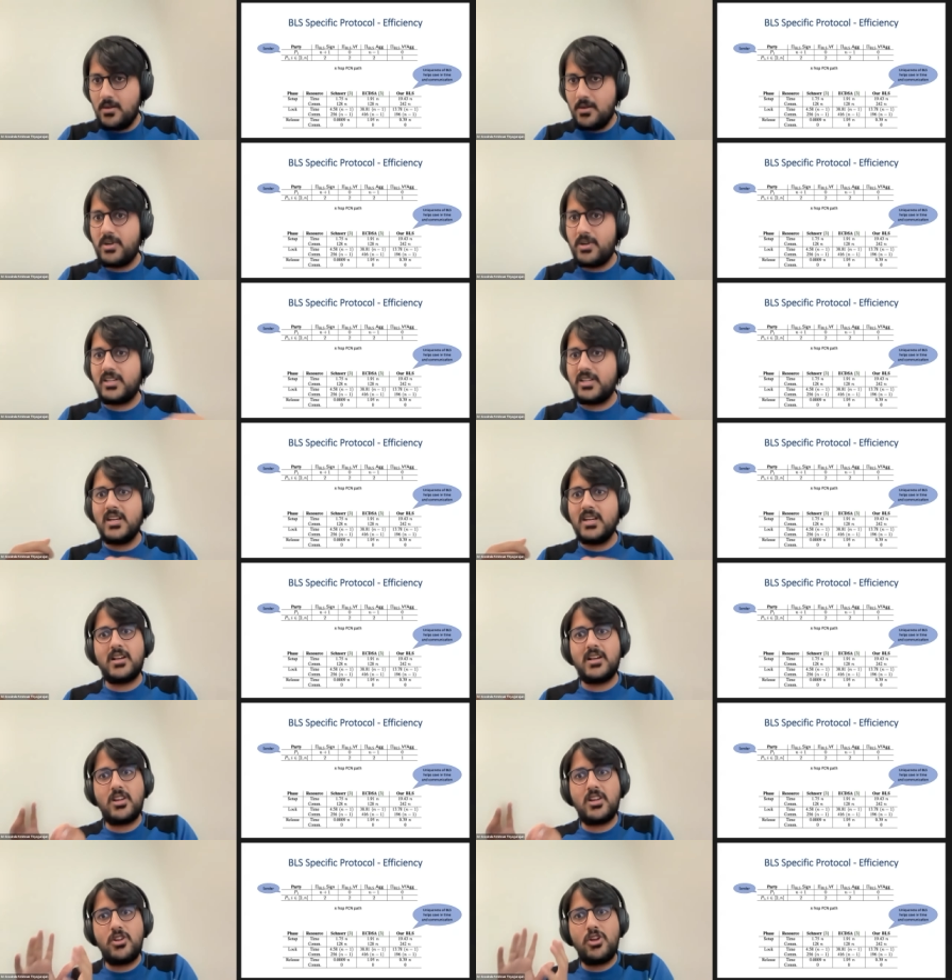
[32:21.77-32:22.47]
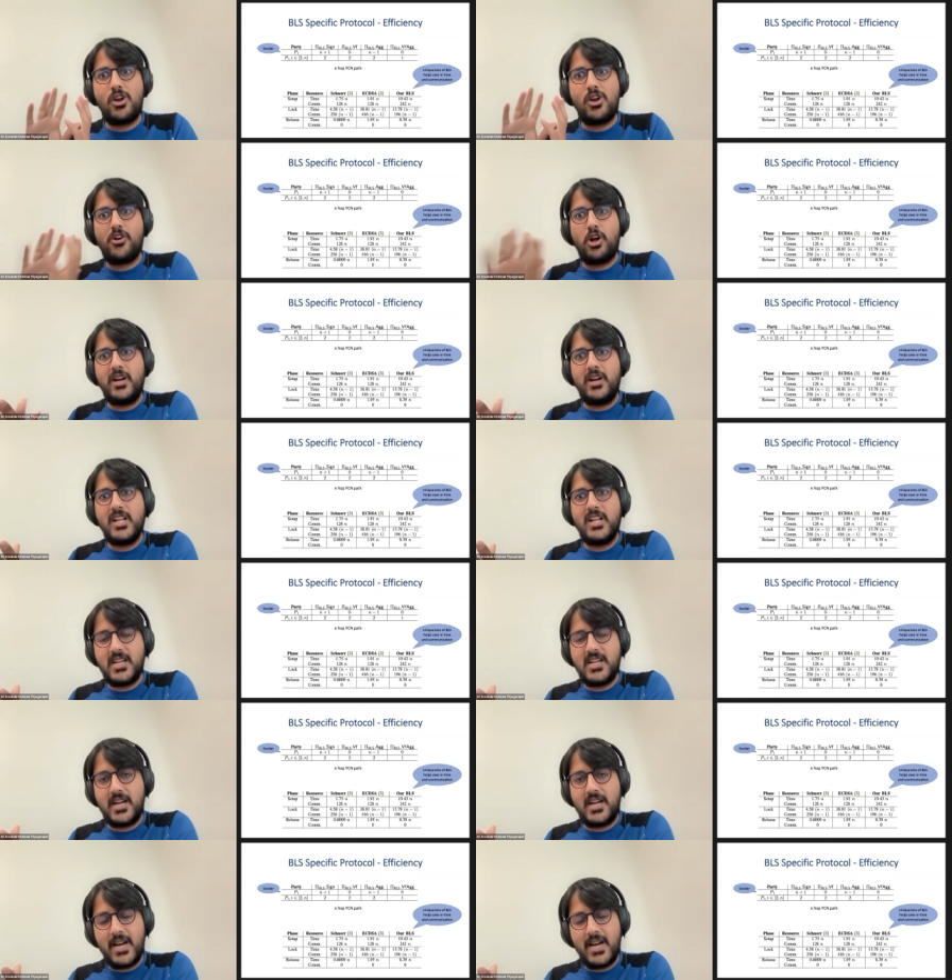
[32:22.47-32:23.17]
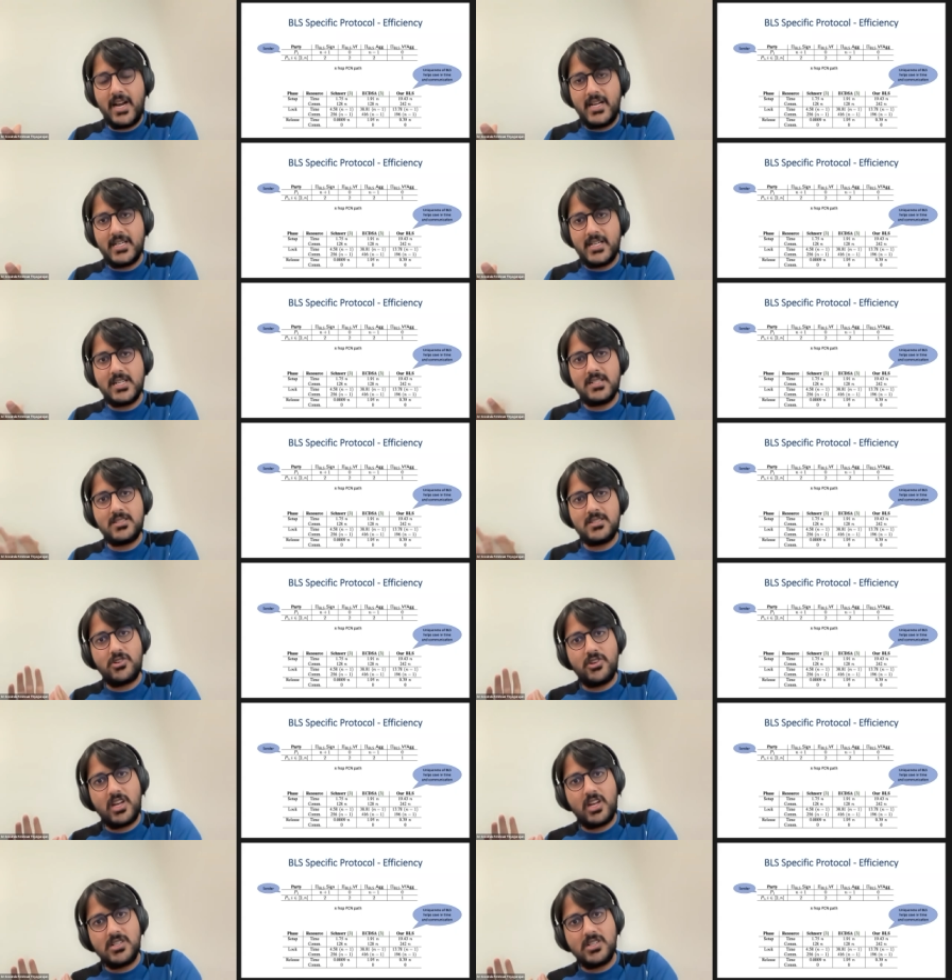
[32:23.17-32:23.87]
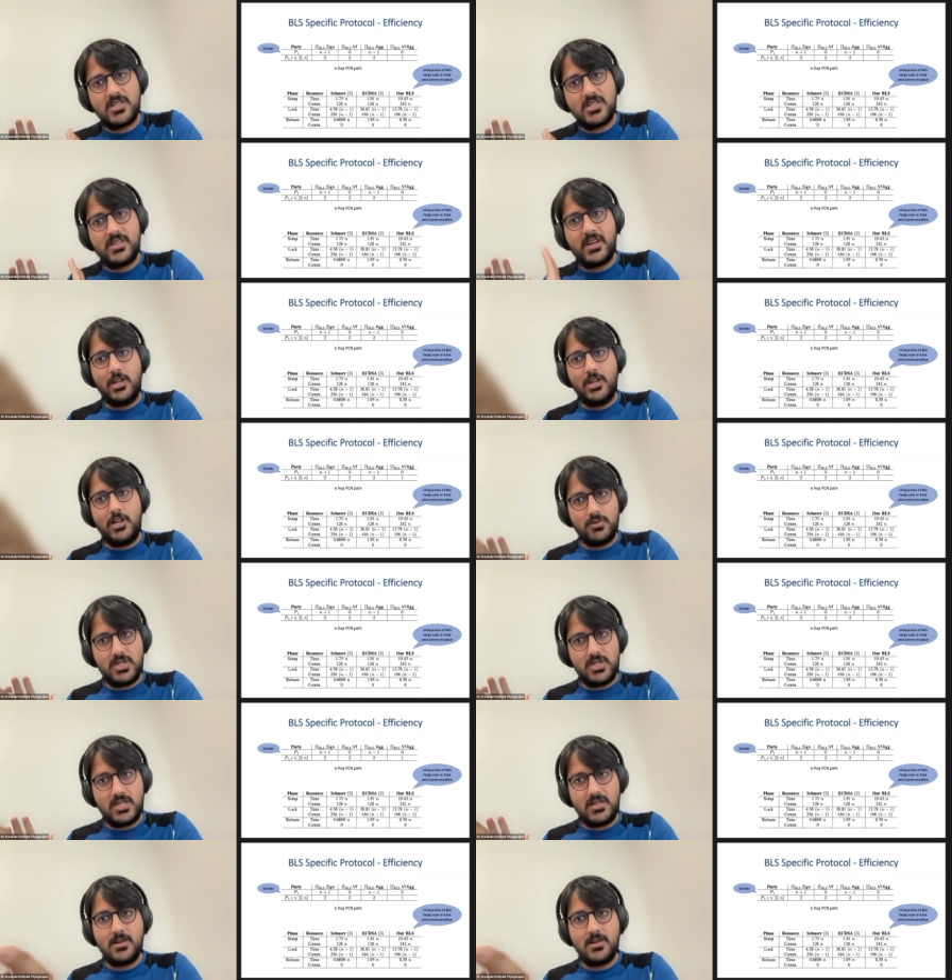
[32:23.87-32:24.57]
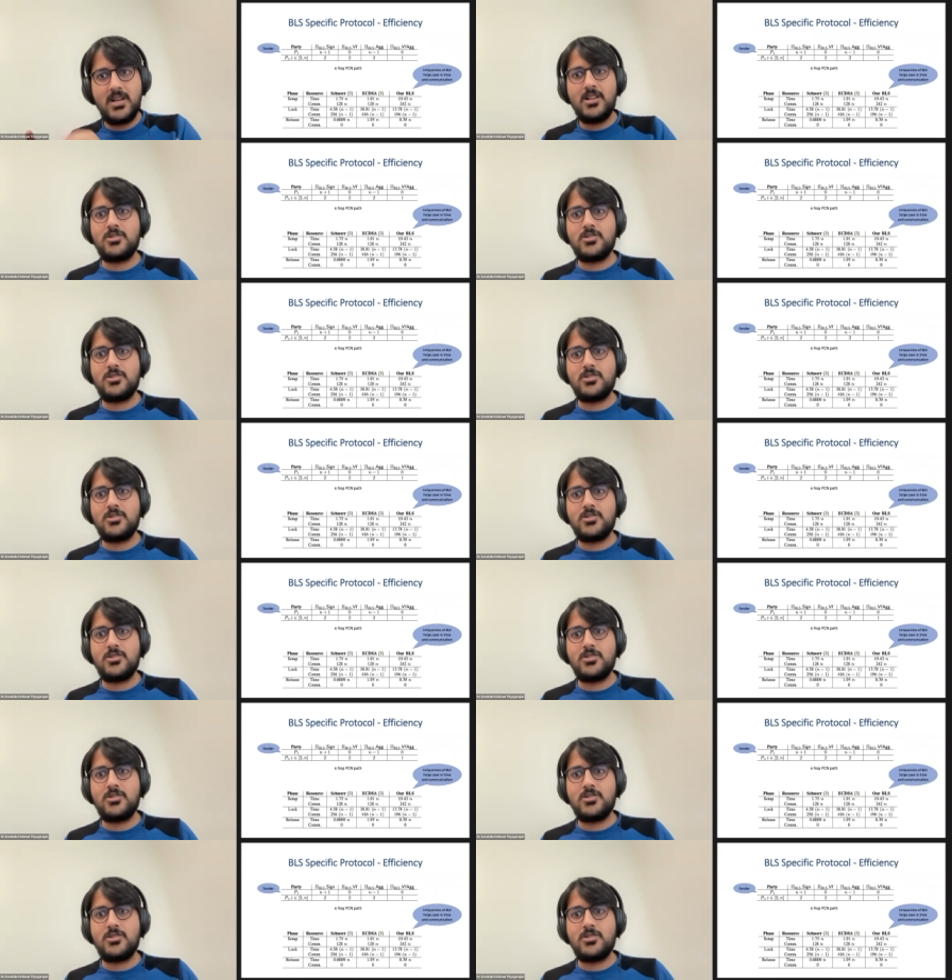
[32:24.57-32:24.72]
But here you have already generated it, so you can just reuse it.